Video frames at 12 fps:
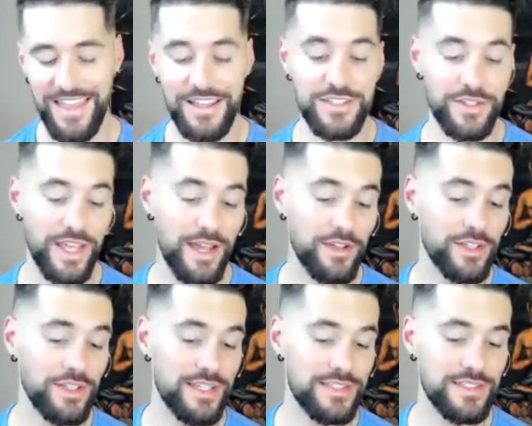So yeah, good
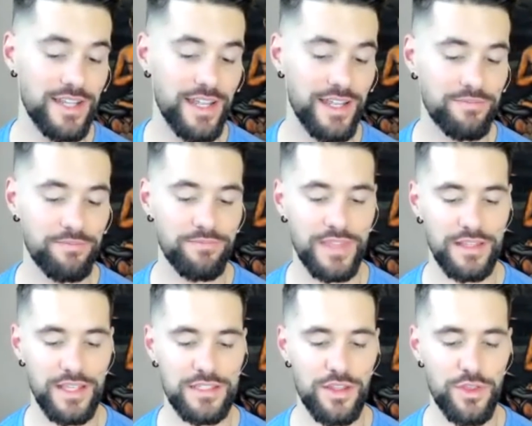lesson today.
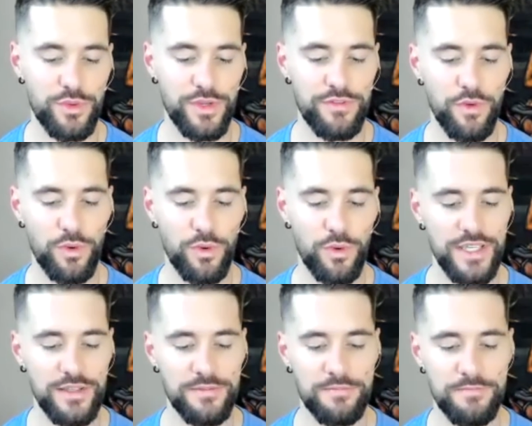Lesson
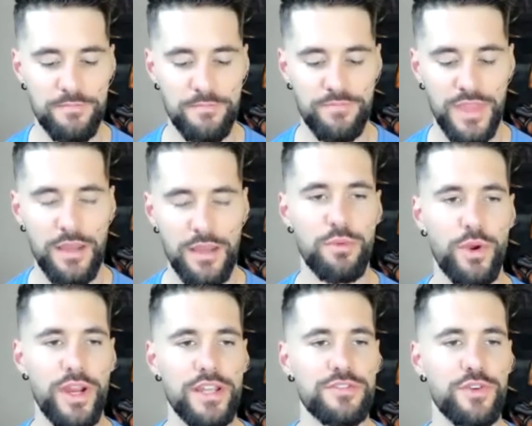314.
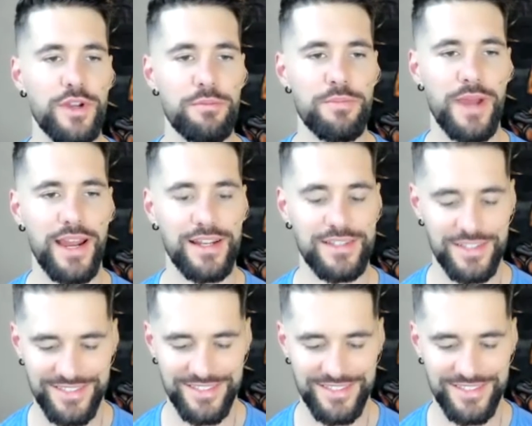Brace for impact.